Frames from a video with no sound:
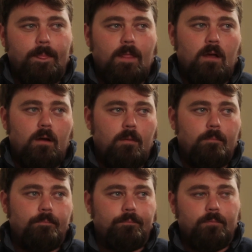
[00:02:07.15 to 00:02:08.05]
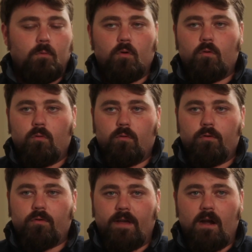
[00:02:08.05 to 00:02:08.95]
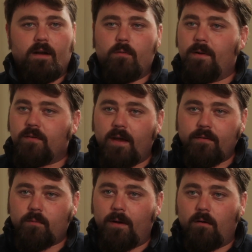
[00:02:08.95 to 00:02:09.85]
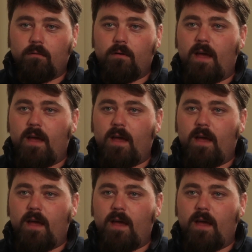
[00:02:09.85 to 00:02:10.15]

who usually got on everybody's case about